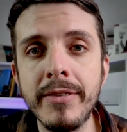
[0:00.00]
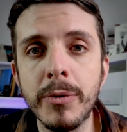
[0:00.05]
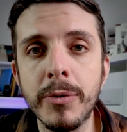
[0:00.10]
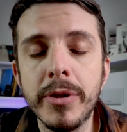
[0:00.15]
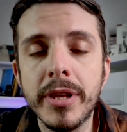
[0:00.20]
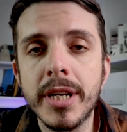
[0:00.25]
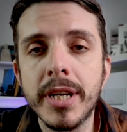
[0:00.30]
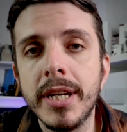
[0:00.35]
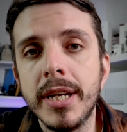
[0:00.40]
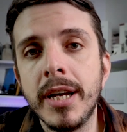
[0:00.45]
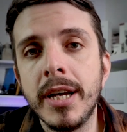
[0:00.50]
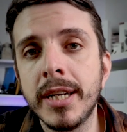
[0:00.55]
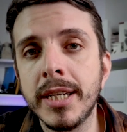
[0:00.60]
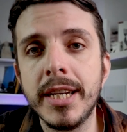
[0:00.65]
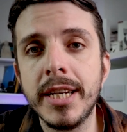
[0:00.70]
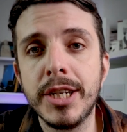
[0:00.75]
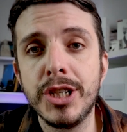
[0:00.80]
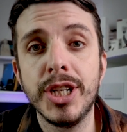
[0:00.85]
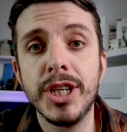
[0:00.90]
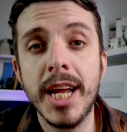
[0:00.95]
living with a
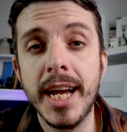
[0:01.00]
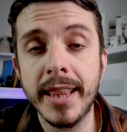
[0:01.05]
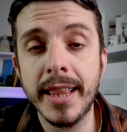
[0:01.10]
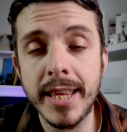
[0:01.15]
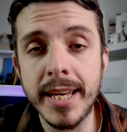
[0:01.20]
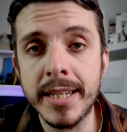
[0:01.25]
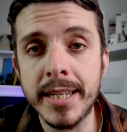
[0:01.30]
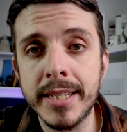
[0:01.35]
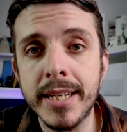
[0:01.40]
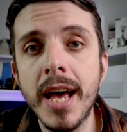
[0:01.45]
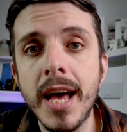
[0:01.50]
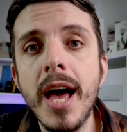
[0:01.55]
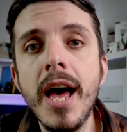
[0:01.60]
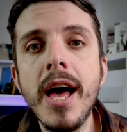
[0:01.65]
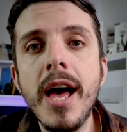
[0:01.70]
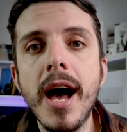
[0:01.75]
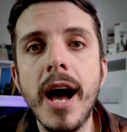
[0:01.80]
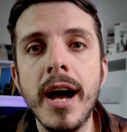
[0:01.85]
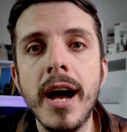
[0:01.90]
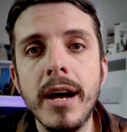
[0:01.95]
condition like this.
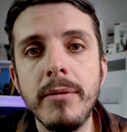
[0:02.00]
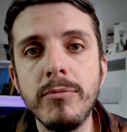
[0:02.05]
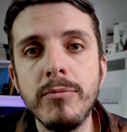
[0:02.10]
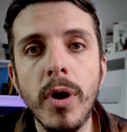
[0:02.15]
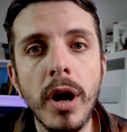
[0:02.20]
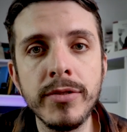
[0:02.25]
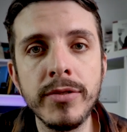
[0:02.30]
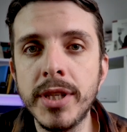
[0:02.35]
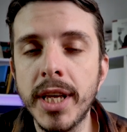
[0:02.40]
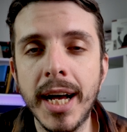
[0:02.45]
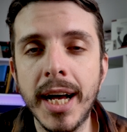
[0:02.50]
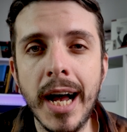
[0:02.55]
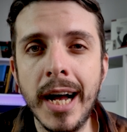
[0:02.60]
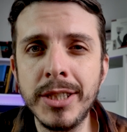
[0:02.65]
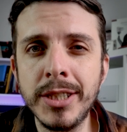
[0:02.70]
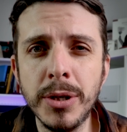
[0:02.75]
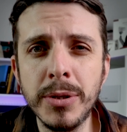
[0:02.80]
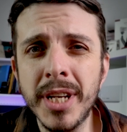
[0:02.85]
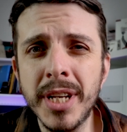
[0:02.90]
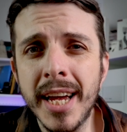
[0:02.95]
Obviously,
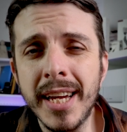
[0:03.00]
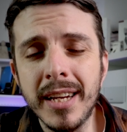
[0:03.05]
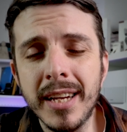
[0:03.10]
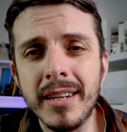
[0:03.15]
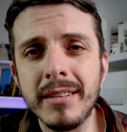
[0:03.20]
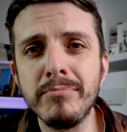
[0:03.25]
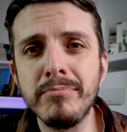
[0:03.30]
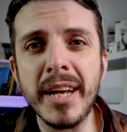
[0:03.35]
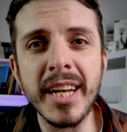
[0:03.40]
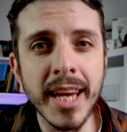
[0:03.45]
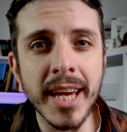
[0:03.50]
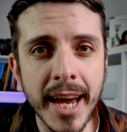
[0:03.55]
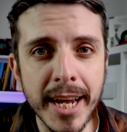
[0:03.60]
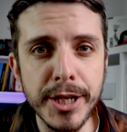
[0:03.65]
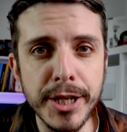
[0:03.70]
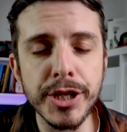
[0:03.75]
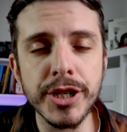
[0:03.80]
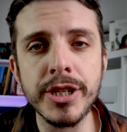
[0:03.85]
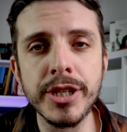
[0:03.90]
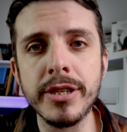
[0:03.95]
I do take
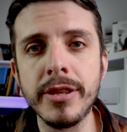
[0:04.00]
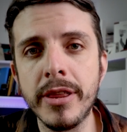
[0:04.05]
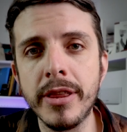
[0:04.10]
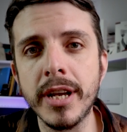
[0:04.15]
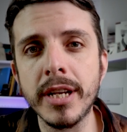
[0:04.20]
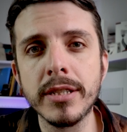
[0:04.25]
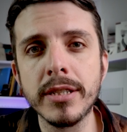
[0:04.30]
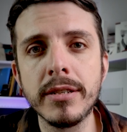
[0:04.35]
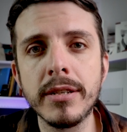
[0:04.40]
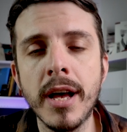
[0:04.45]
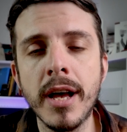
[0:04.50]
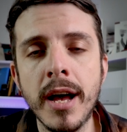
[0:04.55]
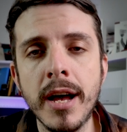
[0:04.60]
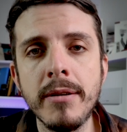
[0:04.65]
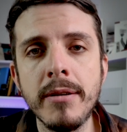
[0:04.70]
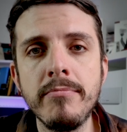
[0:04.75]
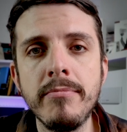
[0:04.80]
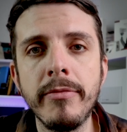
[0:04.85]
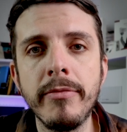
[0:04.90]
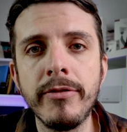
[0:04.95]
medication and things
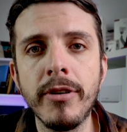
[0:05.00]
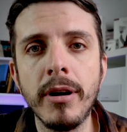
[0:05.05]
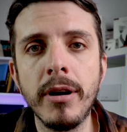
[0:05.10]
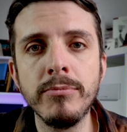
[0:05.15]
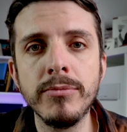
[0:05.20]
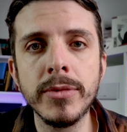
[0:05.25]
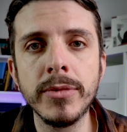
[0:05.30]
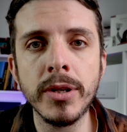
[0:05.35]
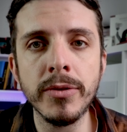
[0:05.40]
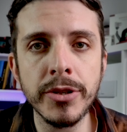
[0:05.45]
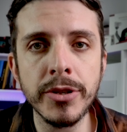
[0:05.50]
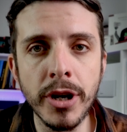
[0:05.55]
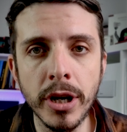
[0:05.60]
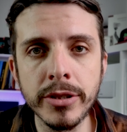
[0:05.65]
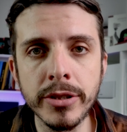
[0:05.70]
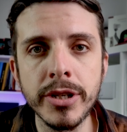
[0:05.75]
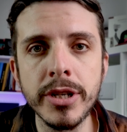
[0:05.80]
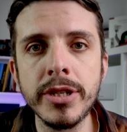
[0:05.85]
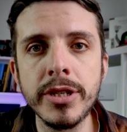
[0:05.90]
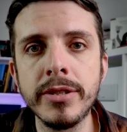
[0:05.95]
from the
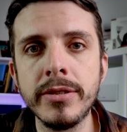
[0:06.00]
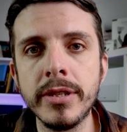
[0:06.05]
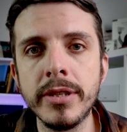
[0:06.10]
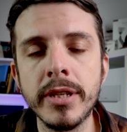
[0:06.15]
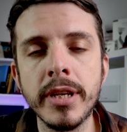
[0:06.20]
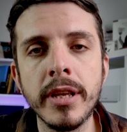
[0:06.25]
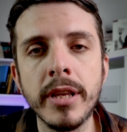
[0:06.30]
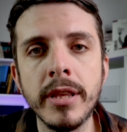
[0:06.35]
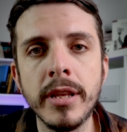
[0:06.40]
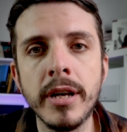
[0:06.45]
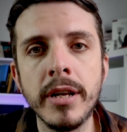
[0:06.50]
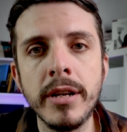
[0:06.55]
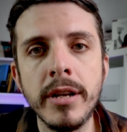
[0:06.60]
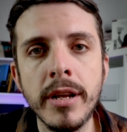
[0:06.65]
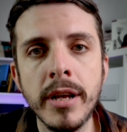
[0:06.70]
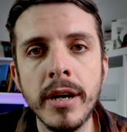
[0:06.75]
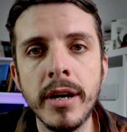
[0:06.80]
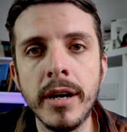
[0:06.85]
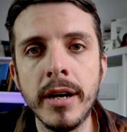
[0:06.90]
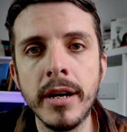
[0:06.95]
doctors
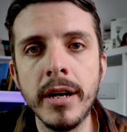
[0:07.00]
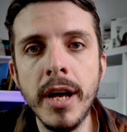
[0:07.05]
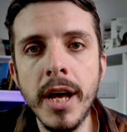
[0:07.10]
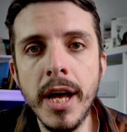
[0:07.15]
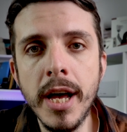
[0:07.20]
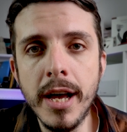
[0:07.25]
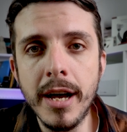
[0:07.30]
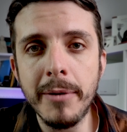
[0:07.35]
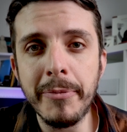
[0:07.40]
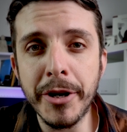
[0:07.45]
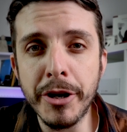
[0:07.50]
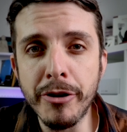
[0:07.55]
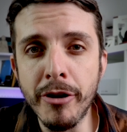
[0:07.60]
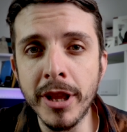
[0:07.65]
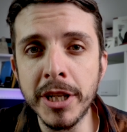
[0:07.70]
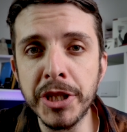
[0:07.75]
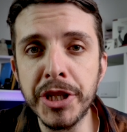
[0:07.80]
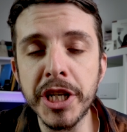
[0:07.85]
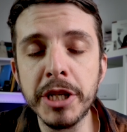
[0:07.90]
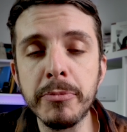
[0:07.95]
and my
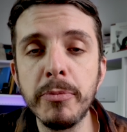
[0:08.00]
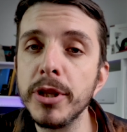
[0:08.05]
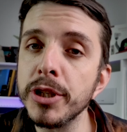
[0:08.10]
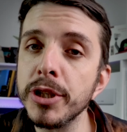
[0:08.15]
neurologist,